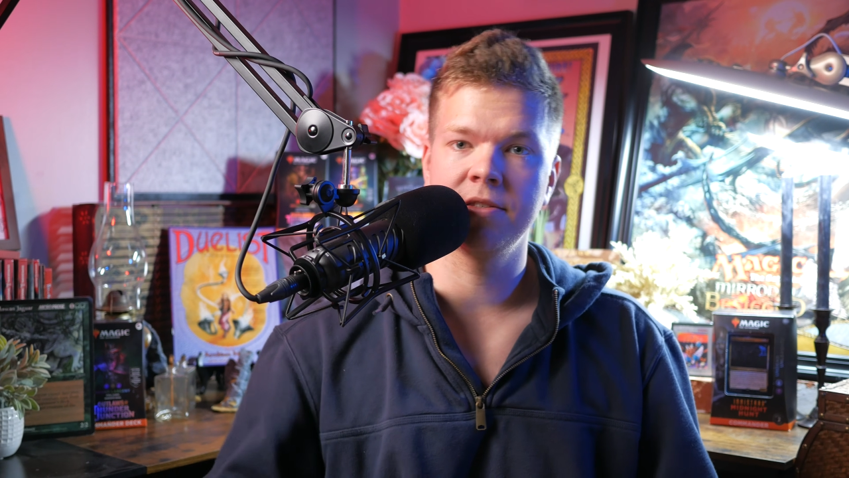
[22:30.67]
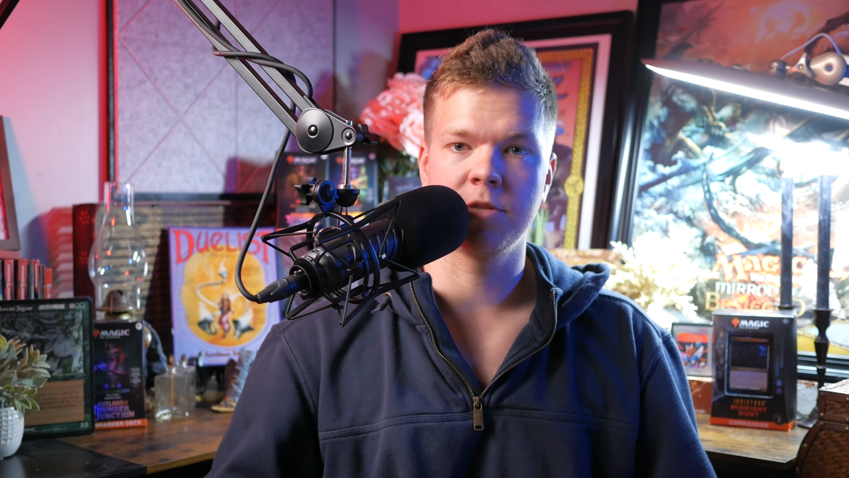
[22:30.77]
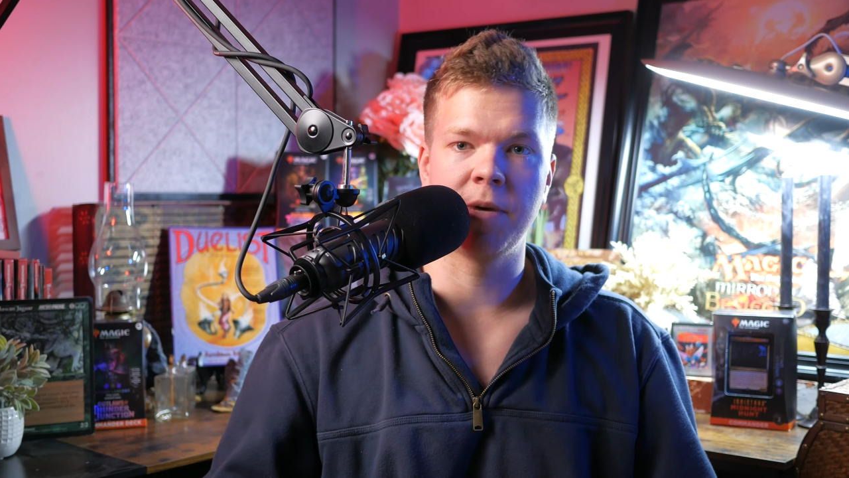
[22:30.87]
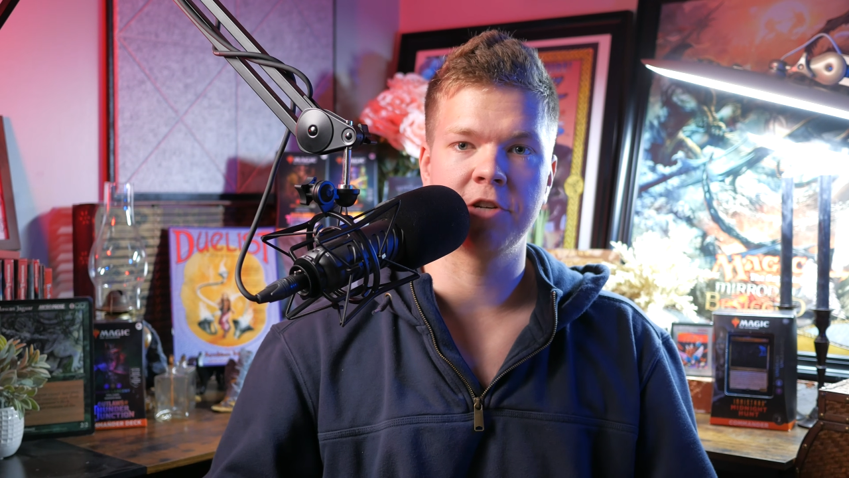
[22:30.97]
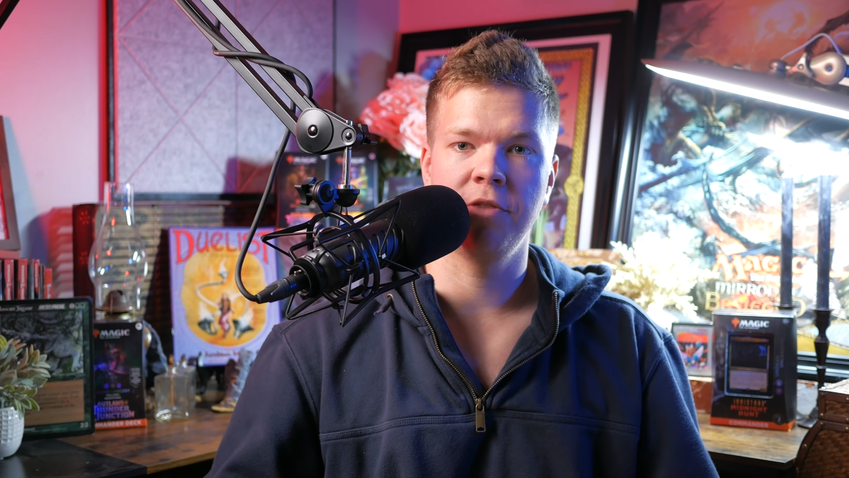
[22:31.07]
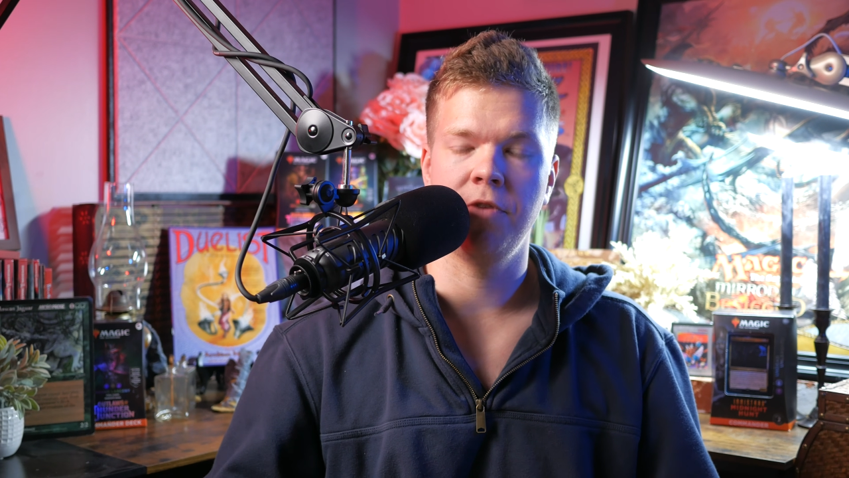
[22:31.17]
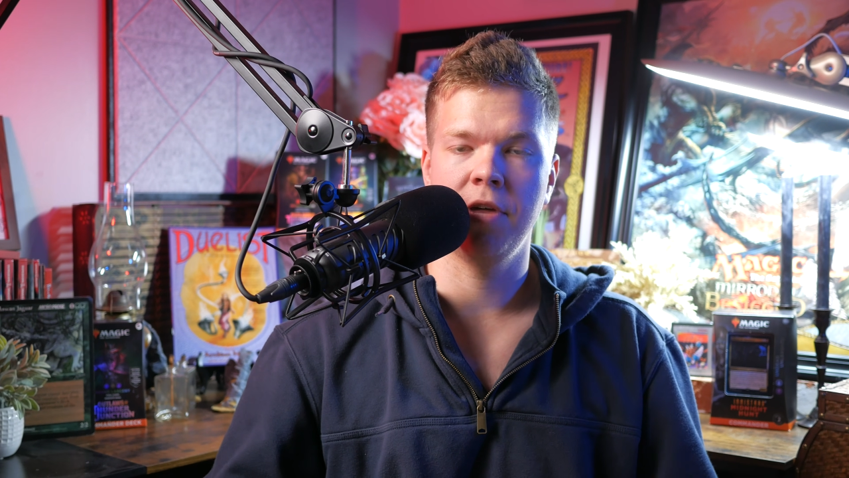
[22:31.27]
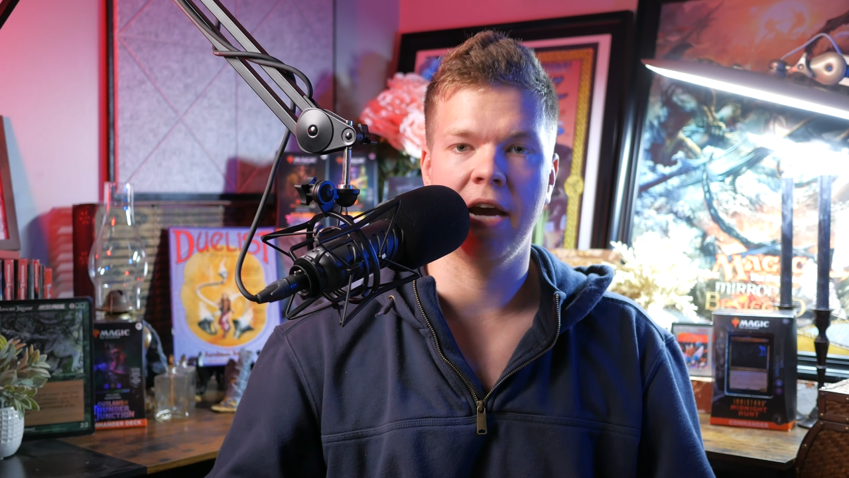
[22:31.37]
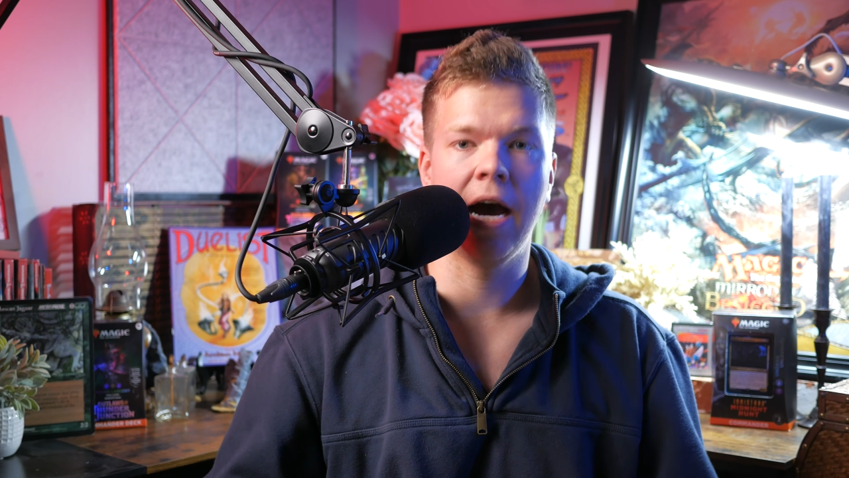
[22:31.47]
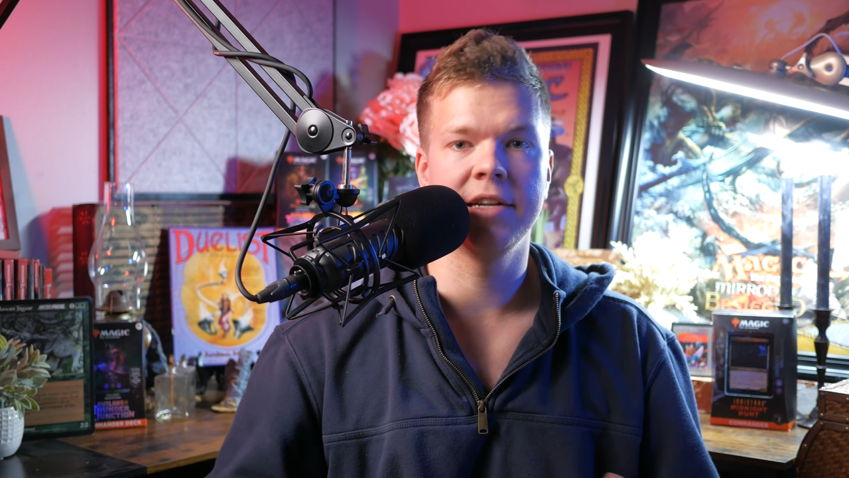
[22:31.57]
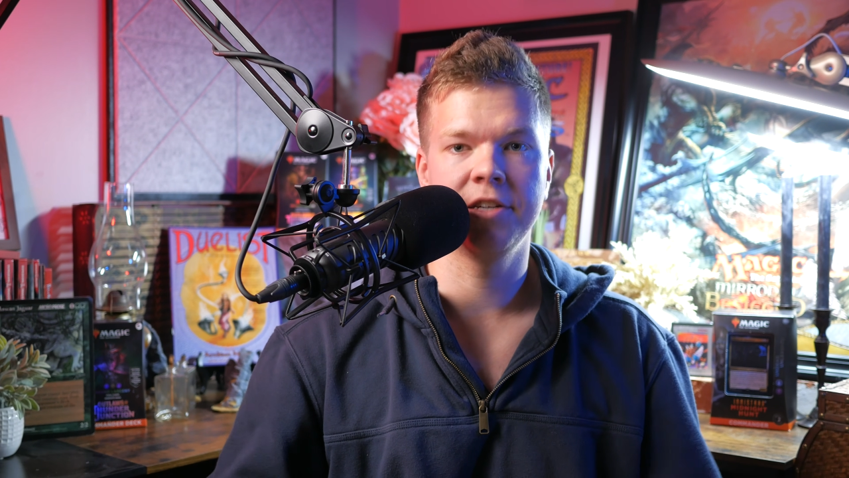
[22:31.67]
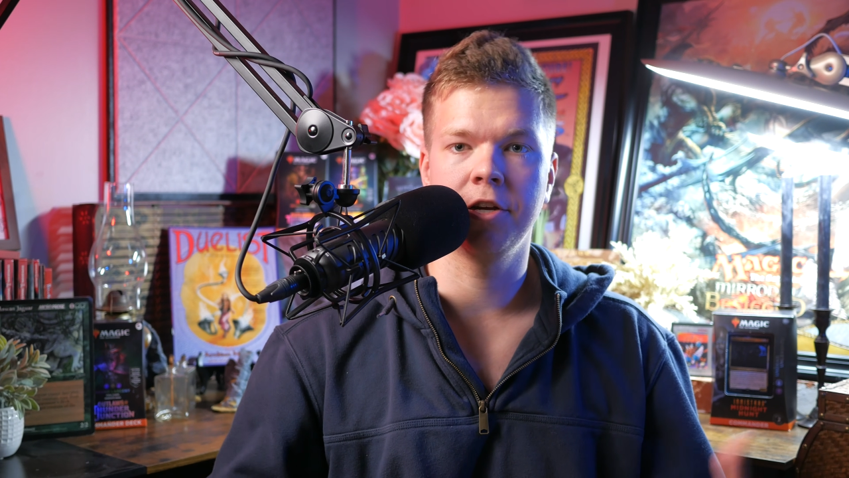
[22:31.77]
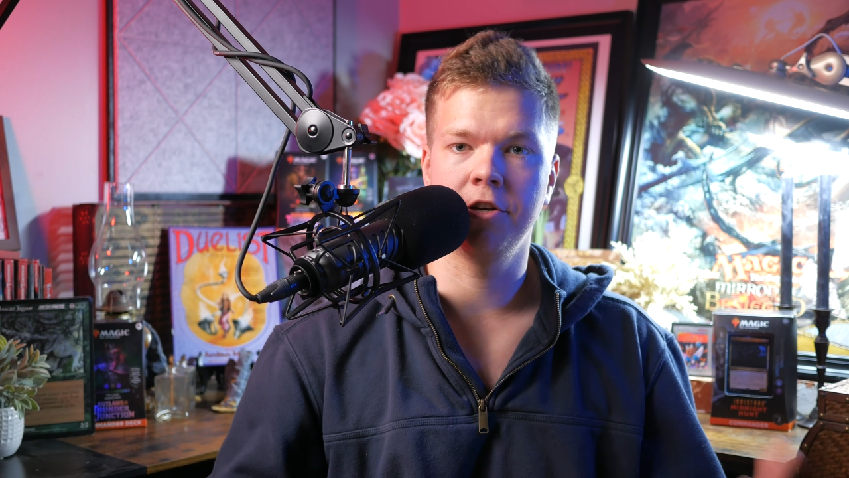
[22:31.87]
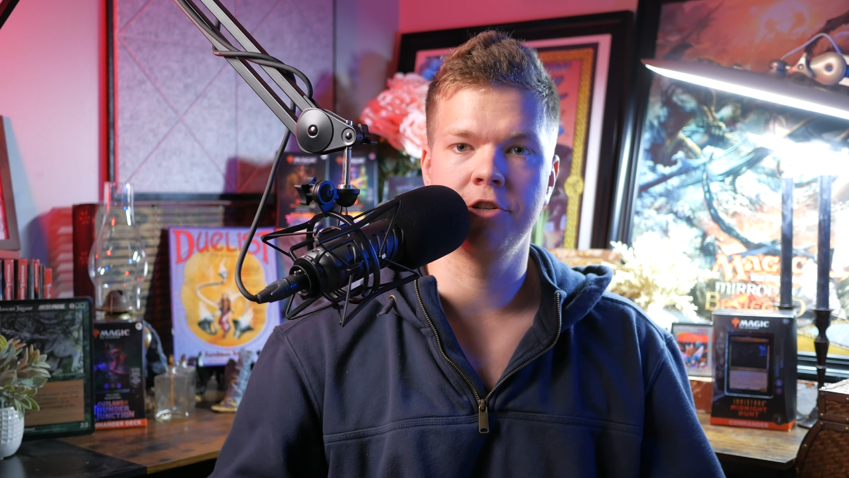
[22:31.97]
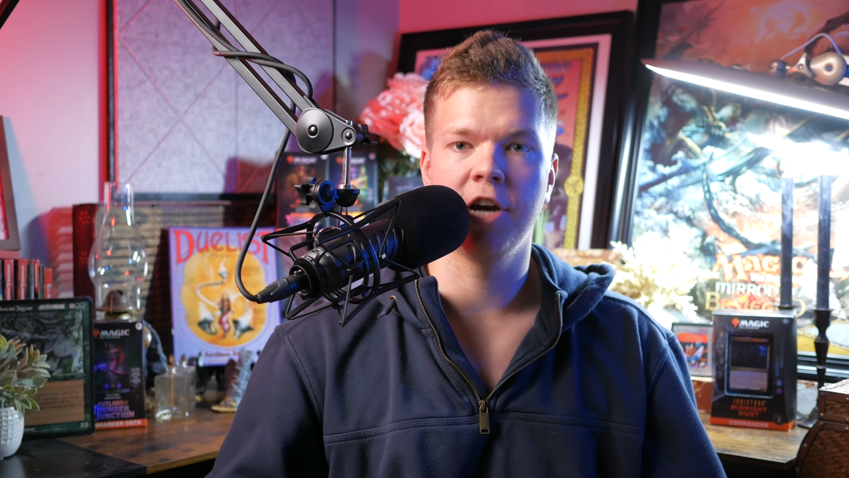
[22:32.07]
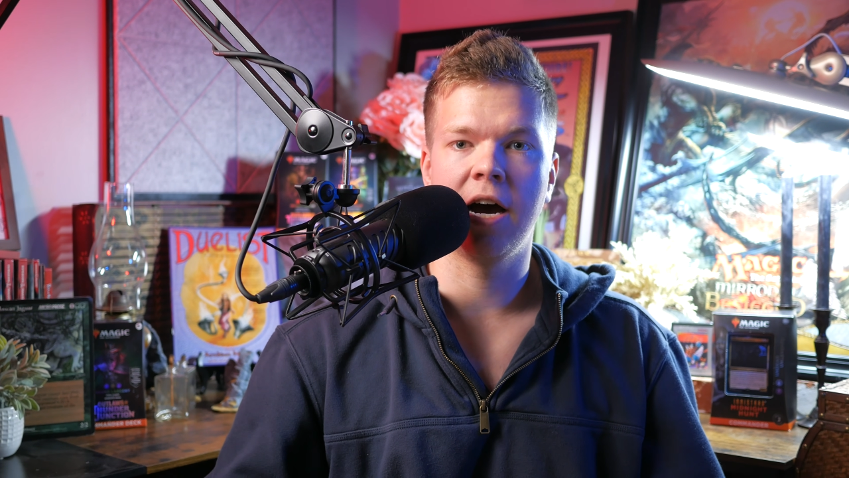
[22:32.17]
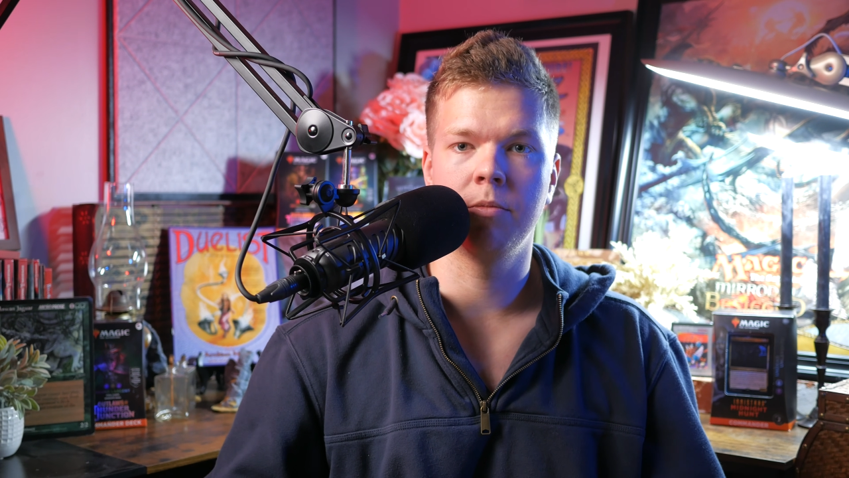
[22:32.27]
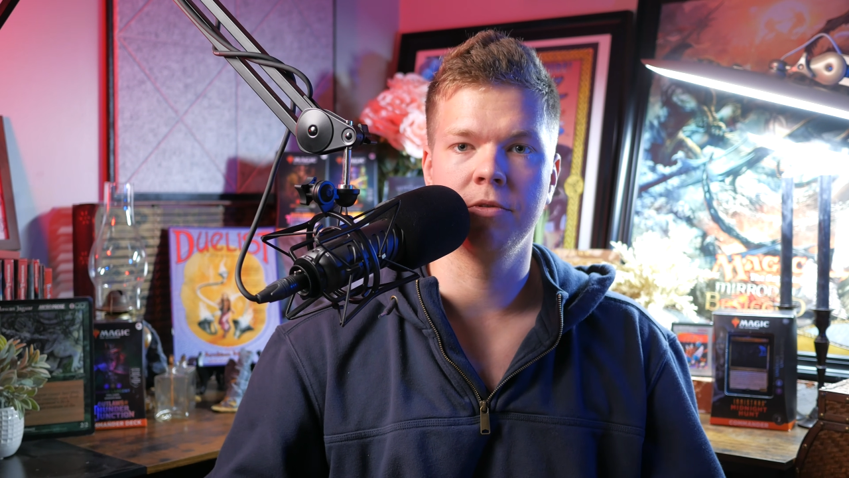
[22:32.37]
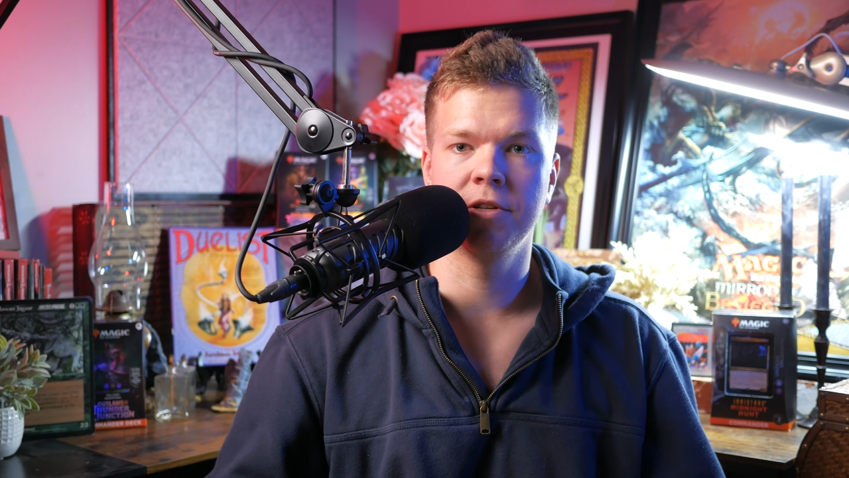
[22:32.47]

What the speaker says: especially if you think I did a good job with